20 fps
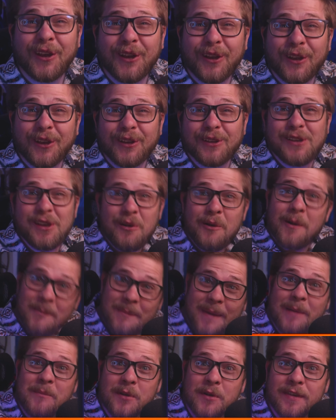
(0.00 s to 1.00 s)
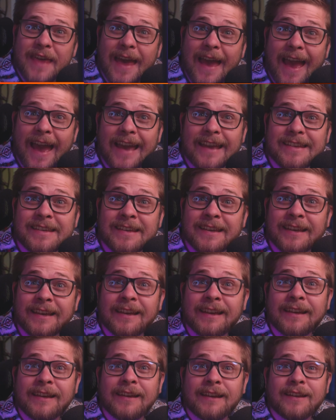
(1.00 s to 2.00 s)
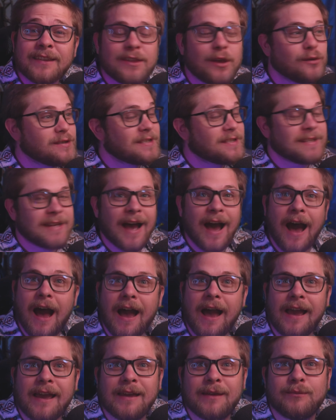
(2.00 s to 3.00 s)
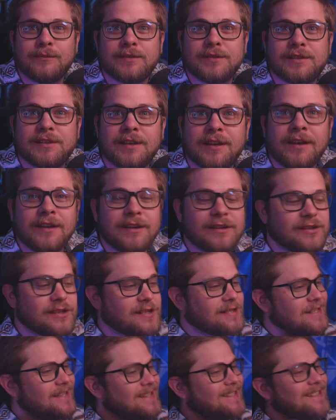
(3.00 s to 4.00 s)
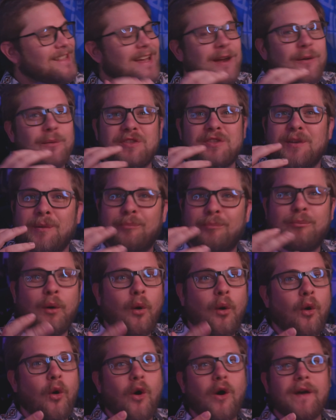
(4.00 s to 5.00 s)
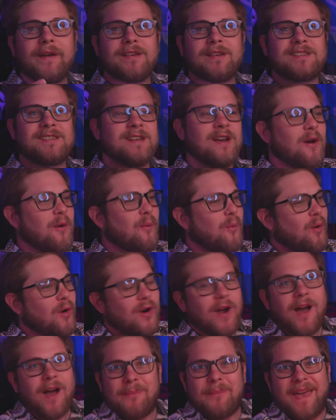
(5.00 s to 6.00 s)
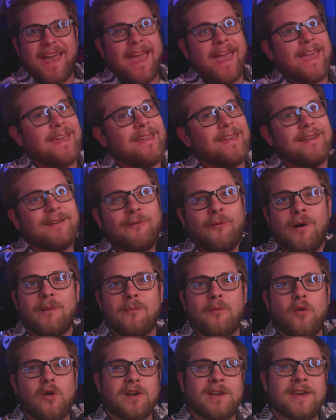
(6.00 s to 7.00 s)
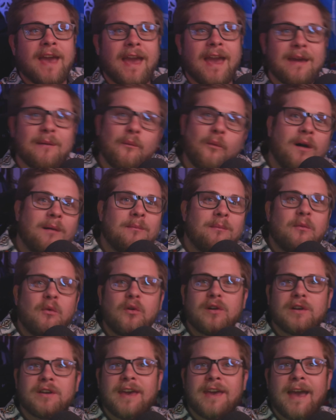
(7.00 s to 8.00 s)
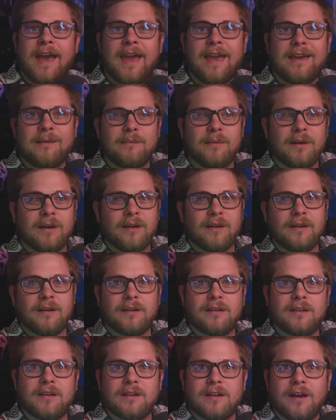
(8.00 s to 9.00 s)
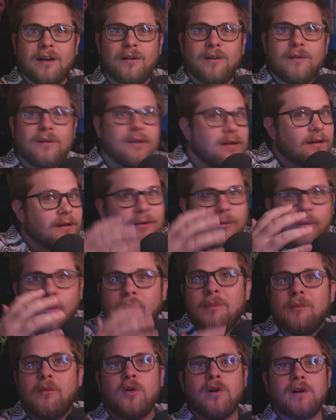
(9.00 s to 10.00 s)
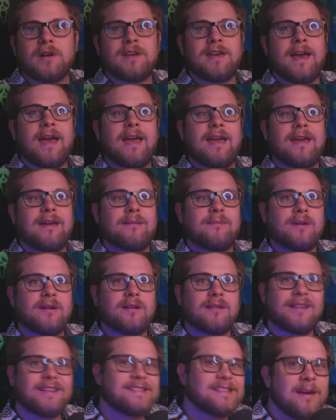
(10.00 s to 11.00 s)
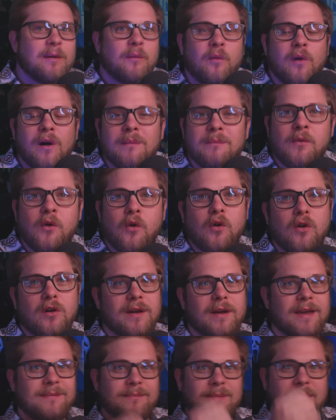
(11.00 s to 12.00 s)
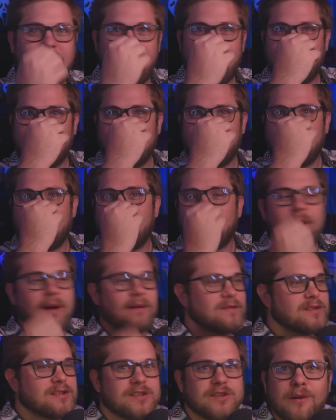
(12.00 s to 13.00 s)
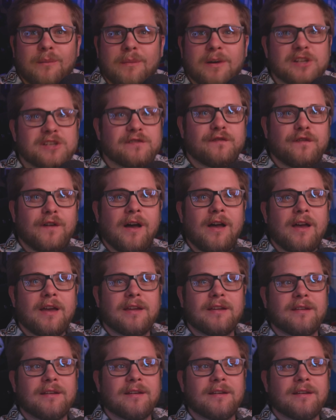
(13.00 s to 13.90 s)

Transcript: Do you remember that? Those times. Just sitting there with your boys, we're up, hey, one more game, one more game, you know? One more game. Let's get one more in, man. We're having so much fun.